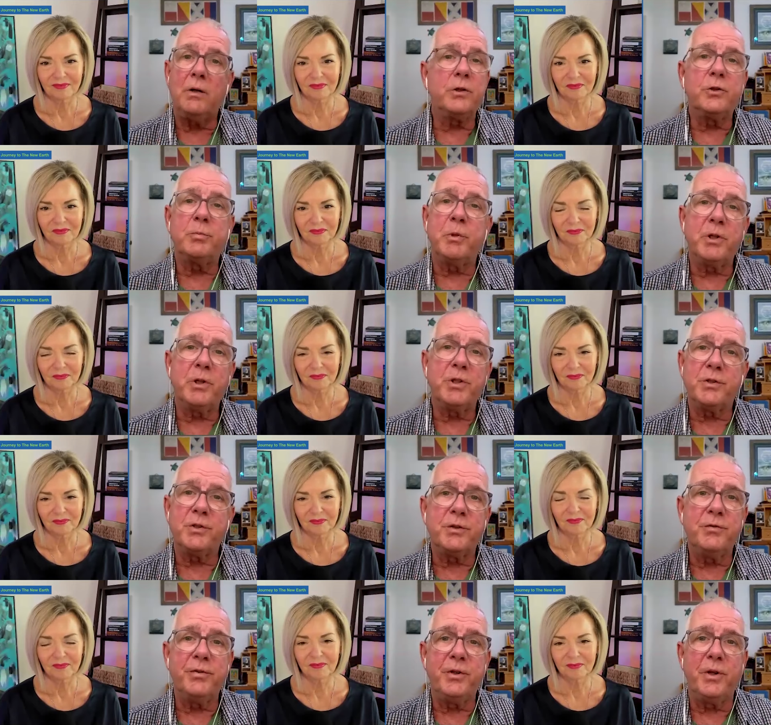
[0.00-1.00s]
Speaker 1: experiences to
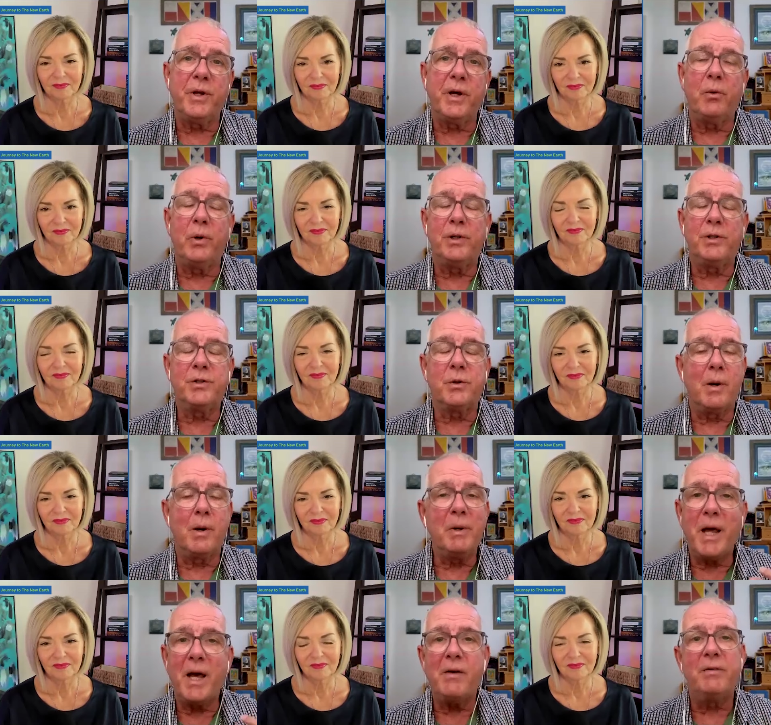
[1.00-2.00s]
feel that way so i'm
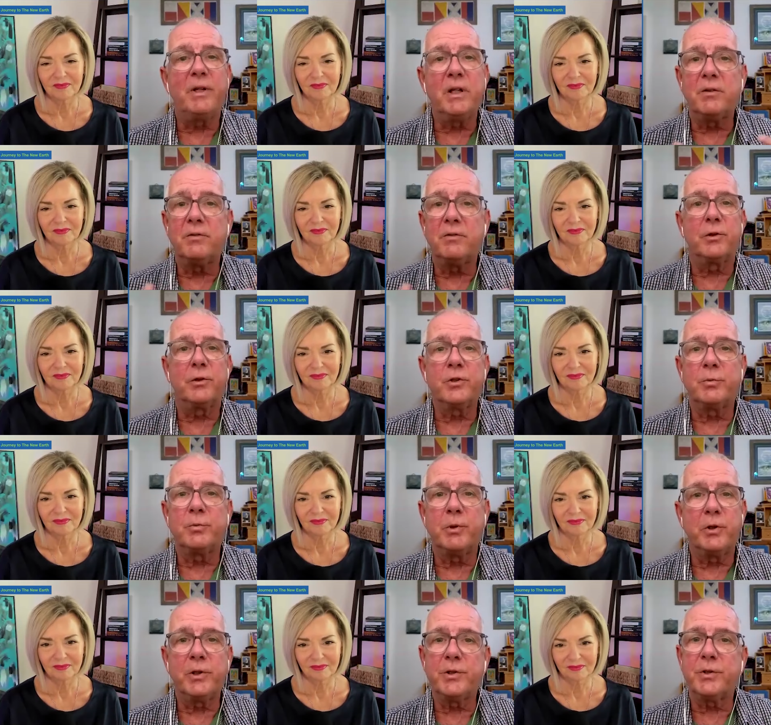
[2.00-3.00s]
an advocate for
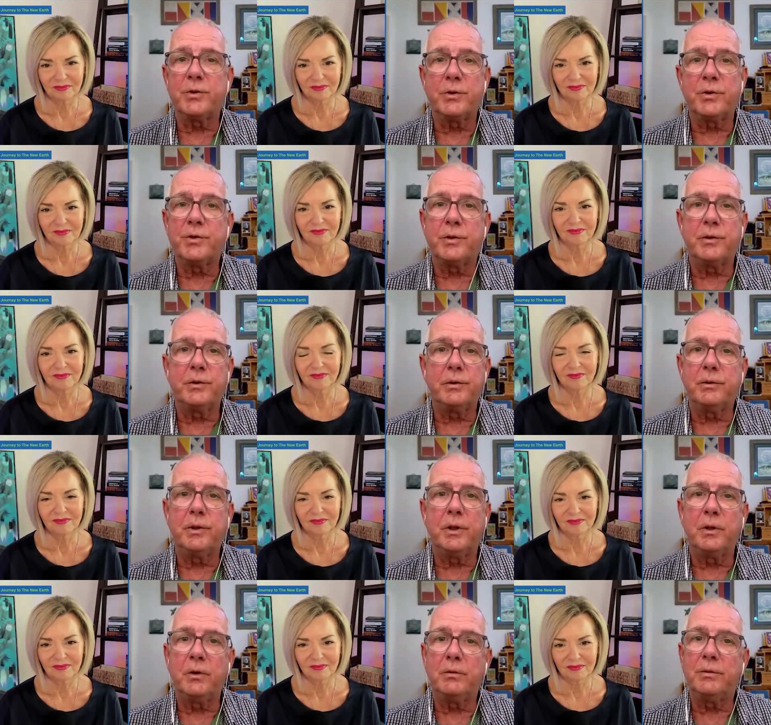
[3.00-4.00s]
experiencers to you
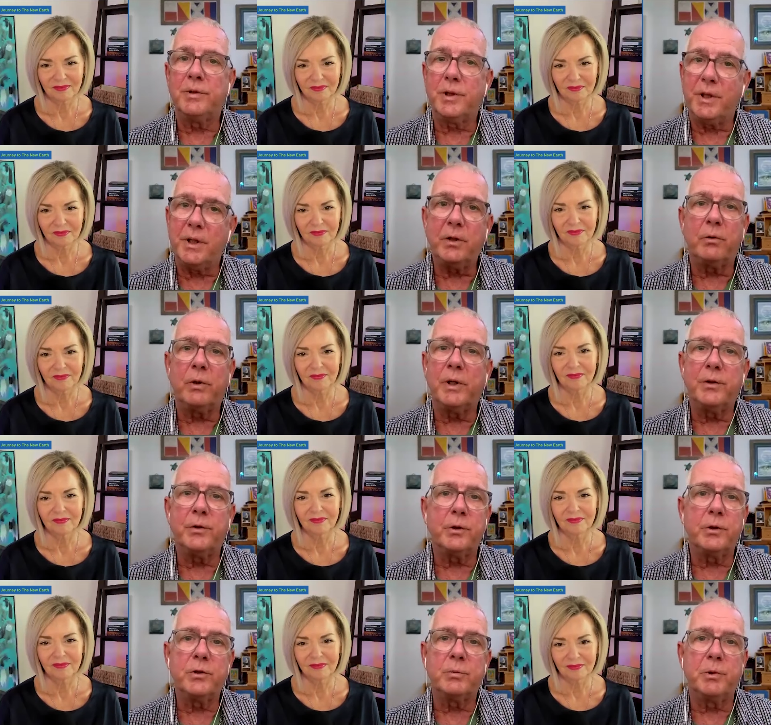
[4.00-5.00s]
know to integrate their
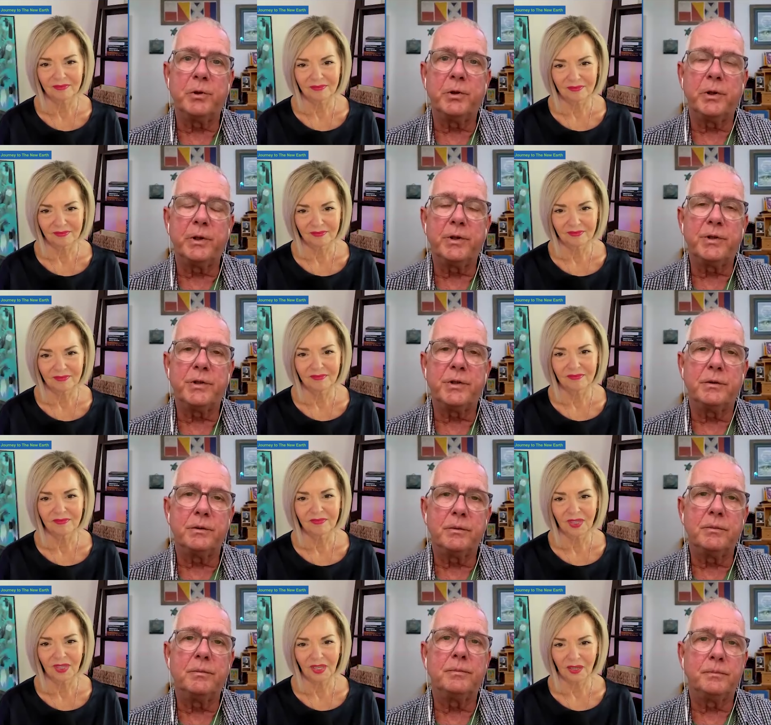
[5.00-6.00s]
experience
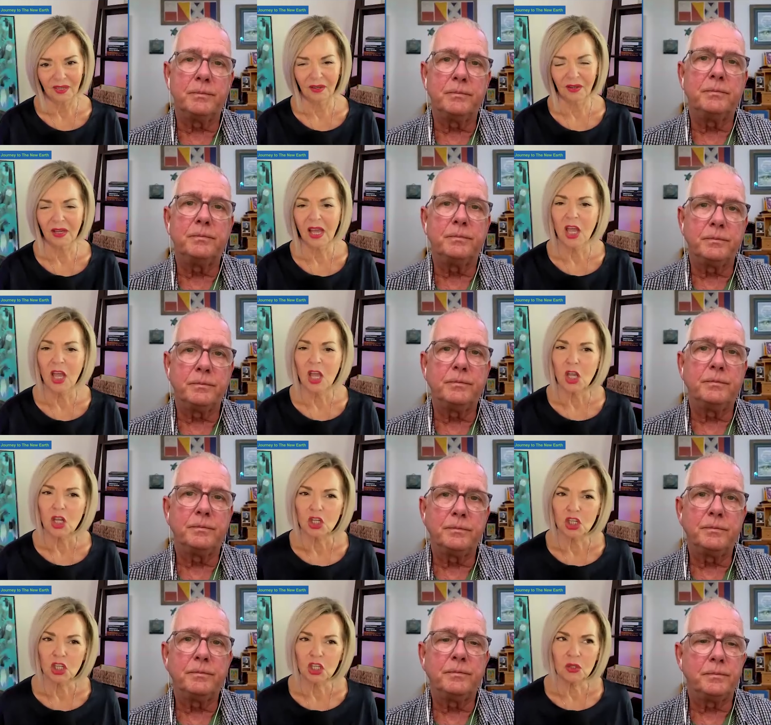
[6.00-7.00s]
Speaker 2: yeah
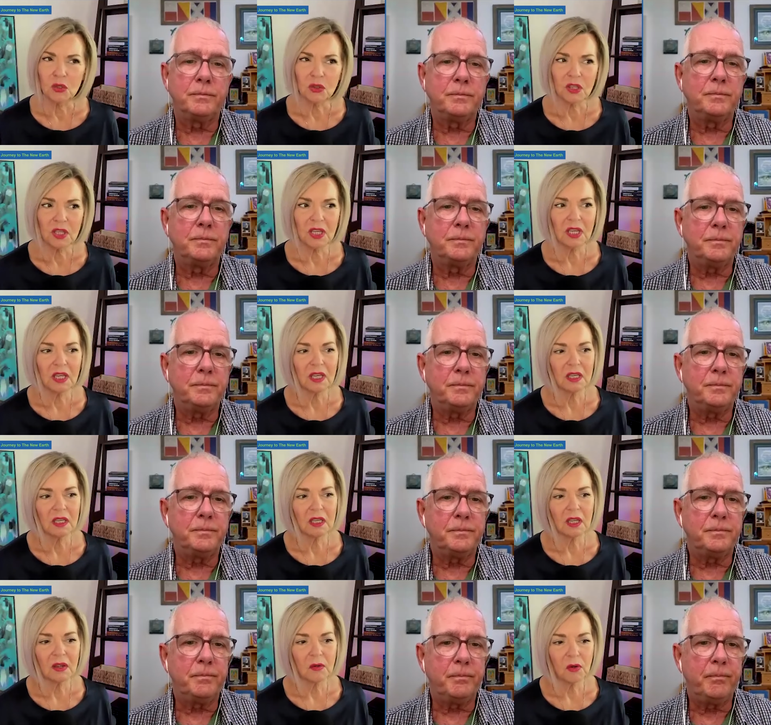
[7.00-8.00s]
do you think
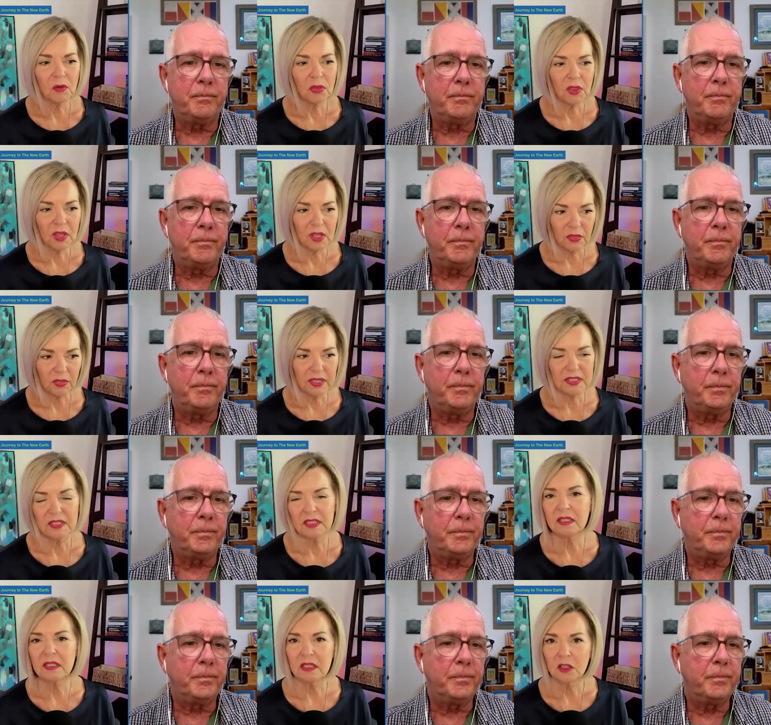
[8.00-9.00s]
that this
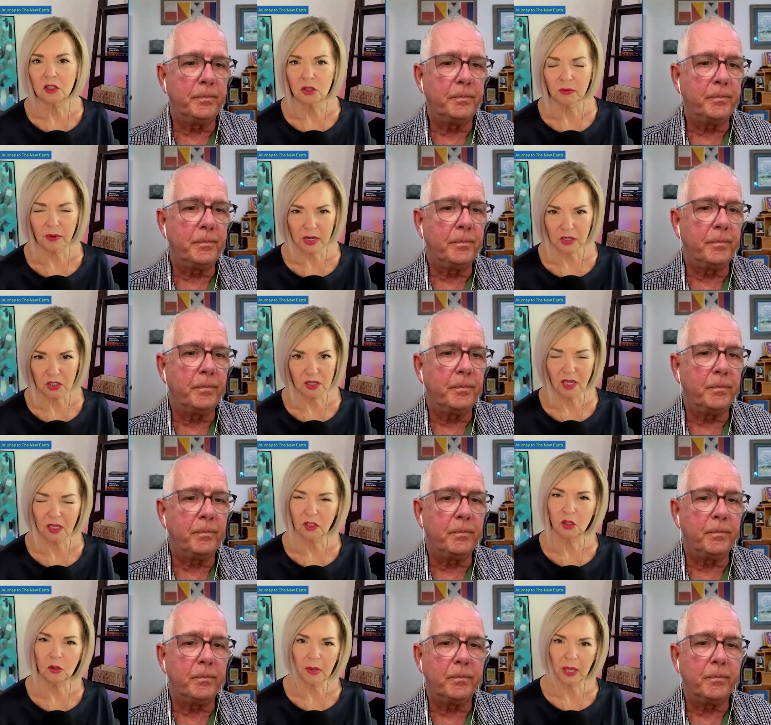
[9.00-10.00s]
is the direction
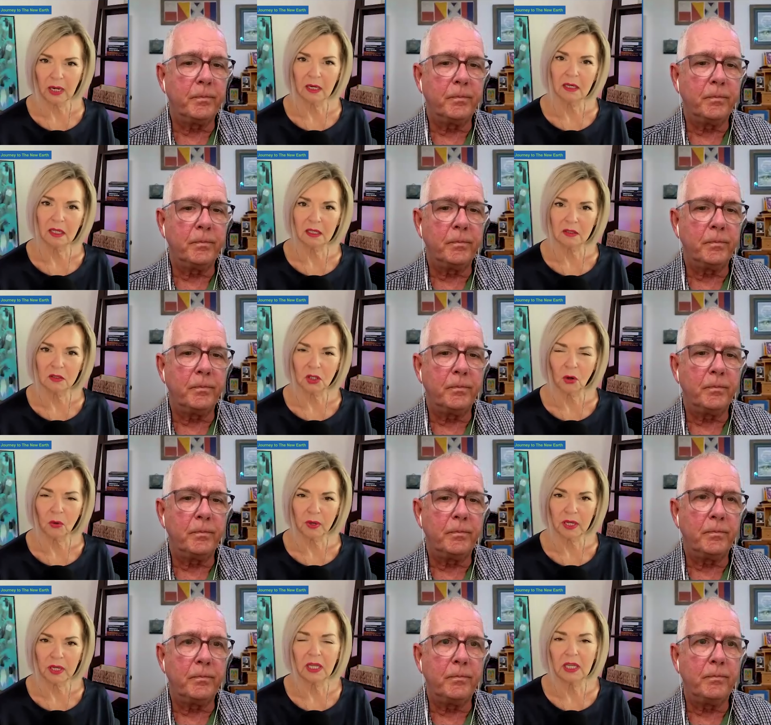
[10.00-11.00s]
that humanity is
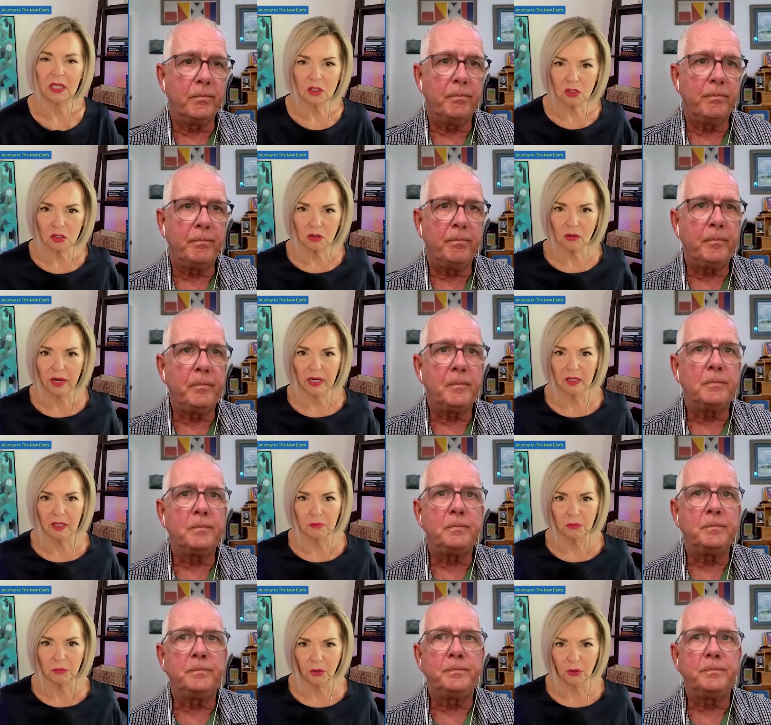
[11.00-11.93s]
going integrating